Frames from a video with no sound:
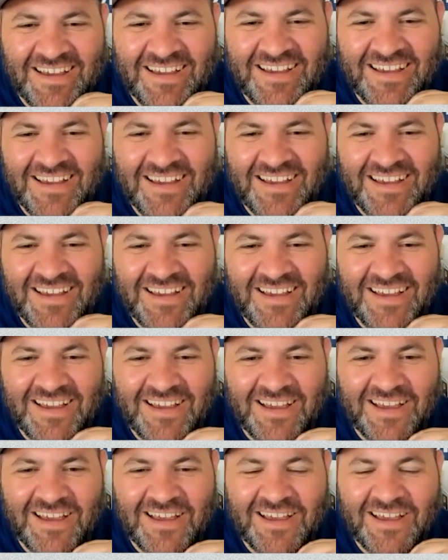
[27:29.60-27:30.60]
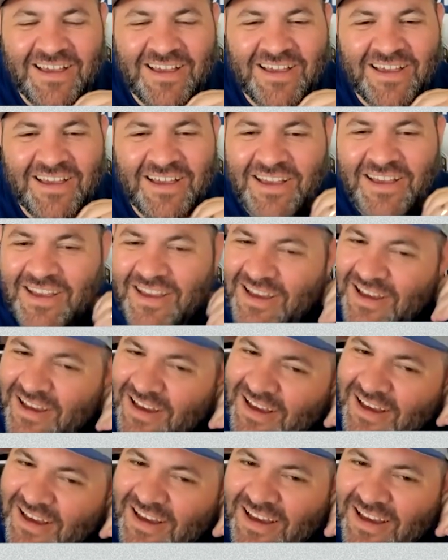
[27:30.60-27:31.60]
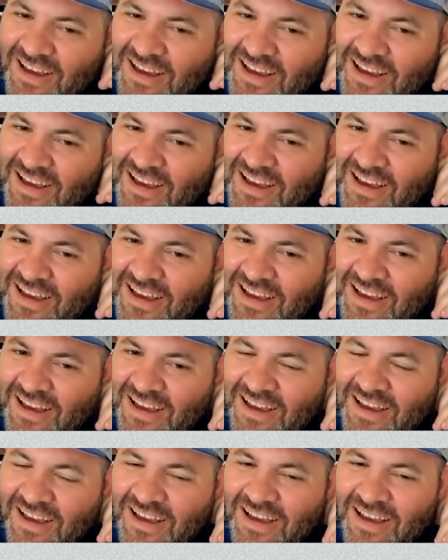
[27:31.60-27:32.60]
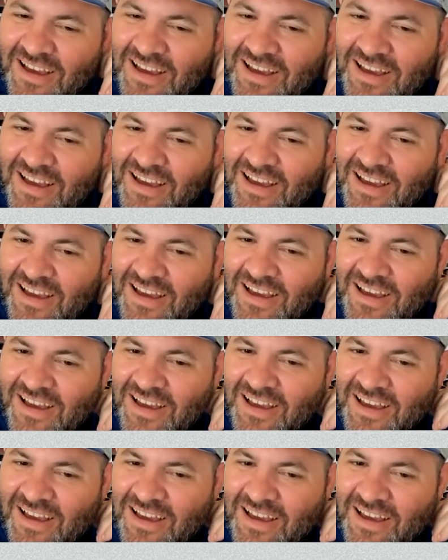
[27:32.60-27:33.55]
No words are spoken by the person on screen.